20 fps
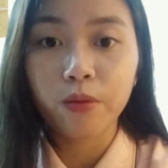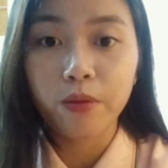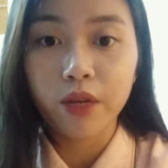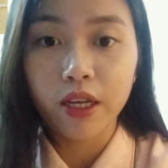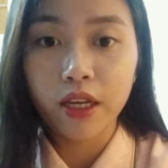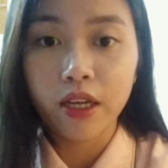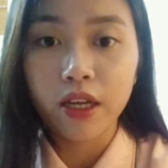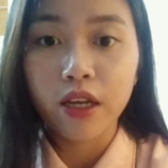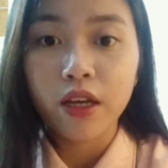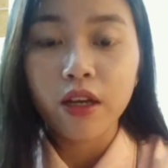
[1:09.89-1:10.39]

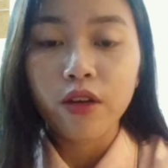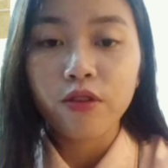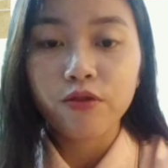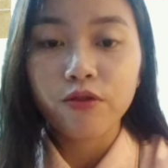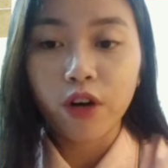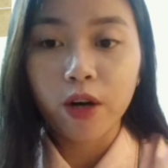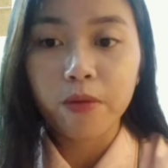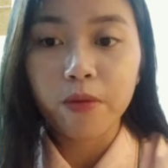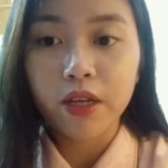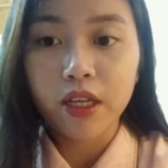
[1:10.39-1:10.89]
be
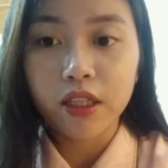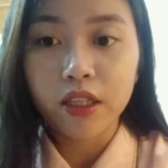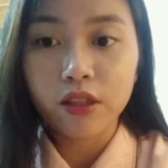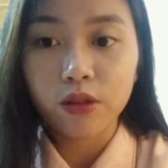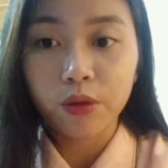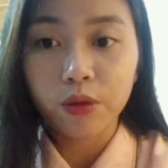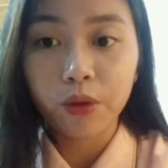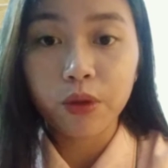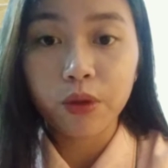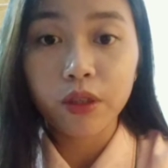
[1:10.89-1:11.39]
formed
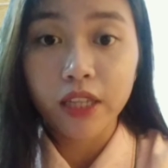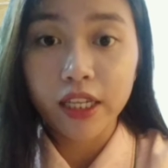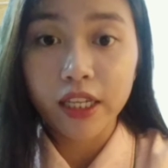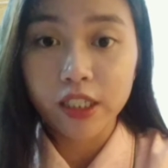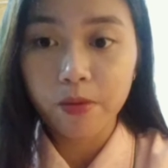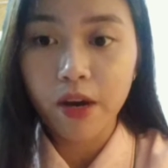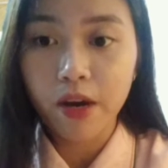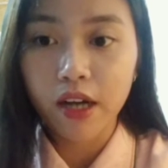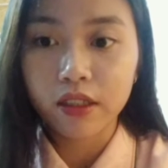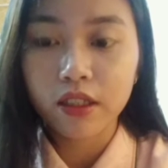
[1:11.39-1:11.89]
into
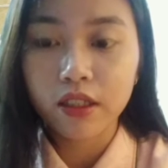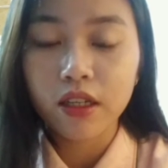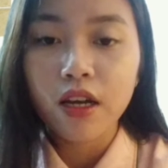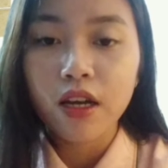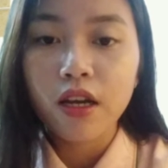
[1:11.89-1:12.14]
decimal.